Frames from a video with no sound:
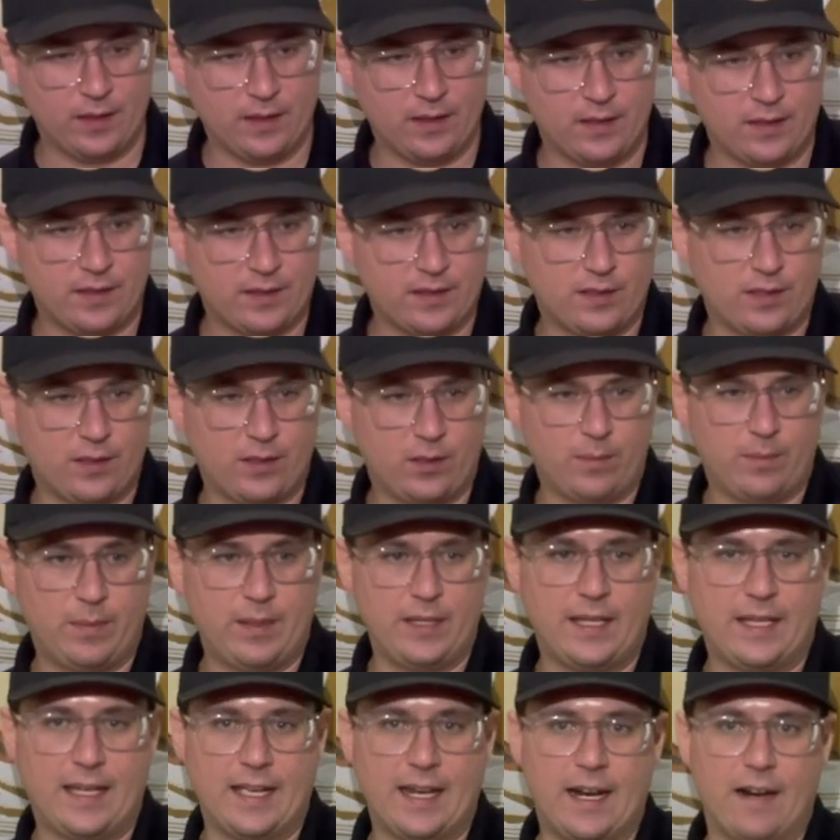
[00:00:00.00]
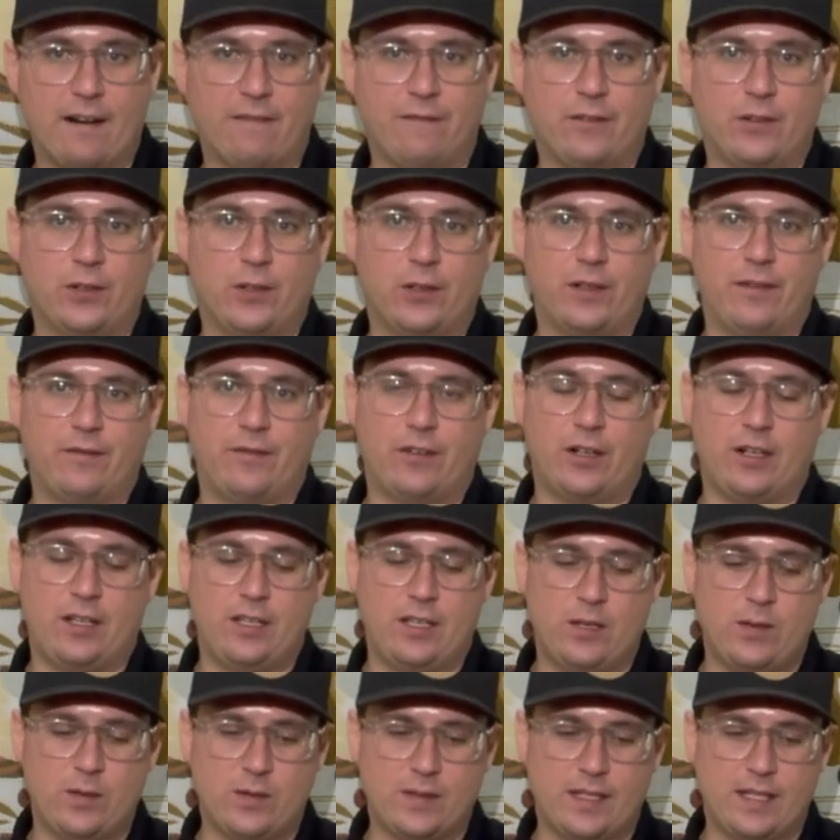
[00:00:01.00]
So be careful if you're
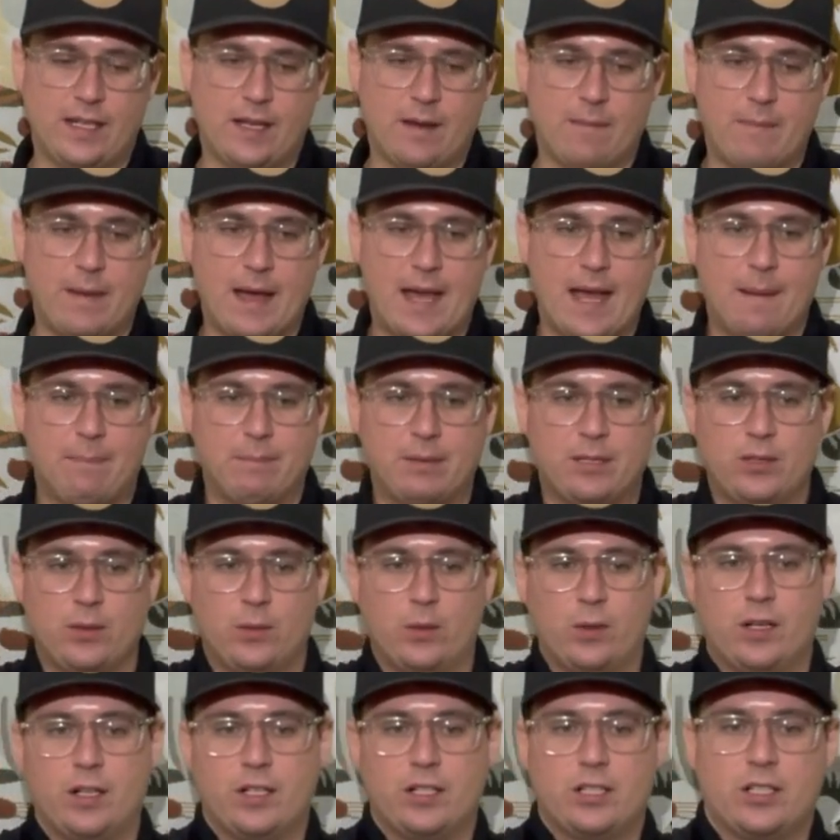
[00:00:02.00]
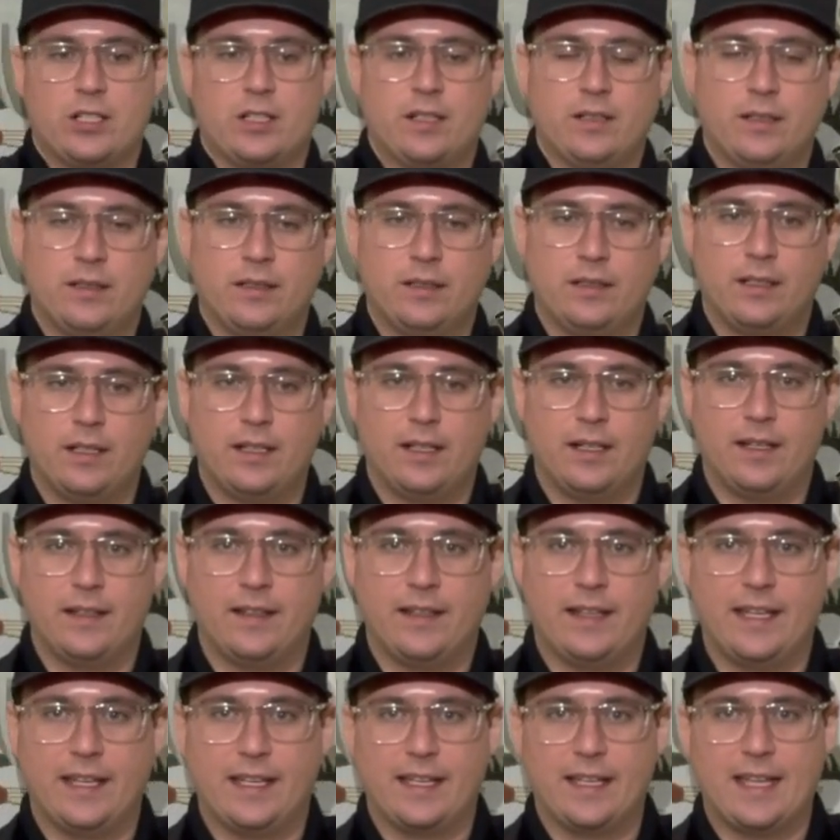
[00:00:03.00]
using a MAPP torch. Uh,
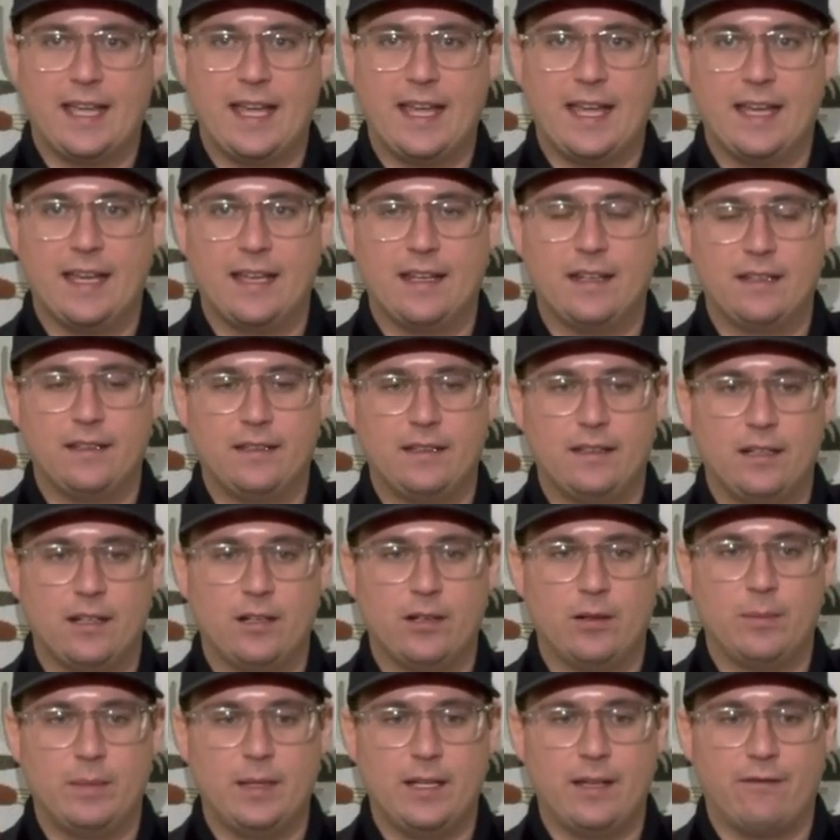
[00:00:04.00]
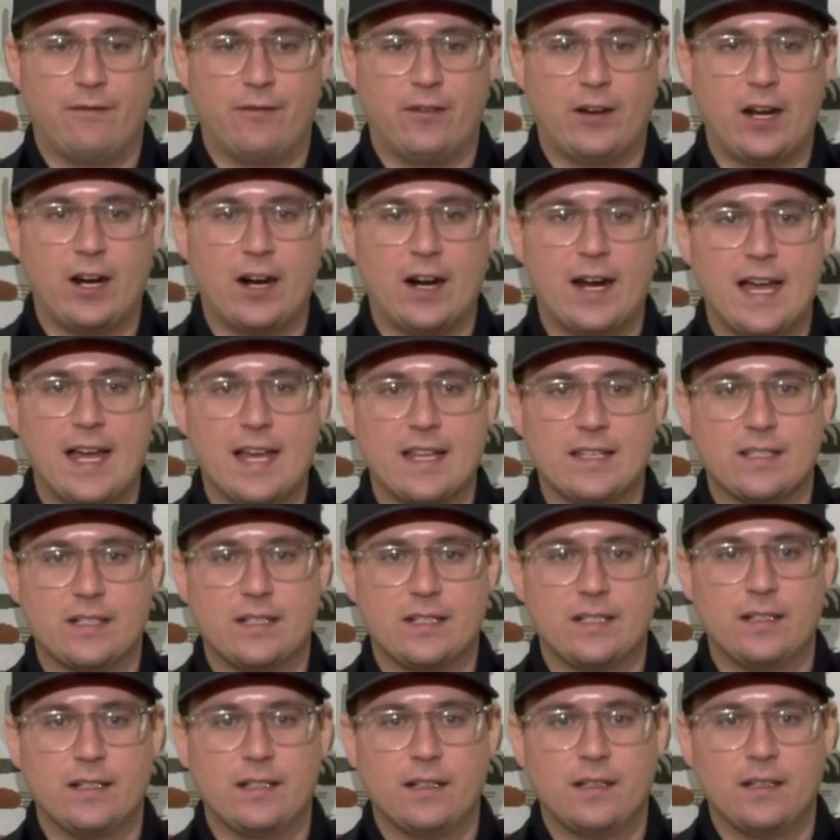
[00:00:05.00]
they can, you know, be a fire hazard.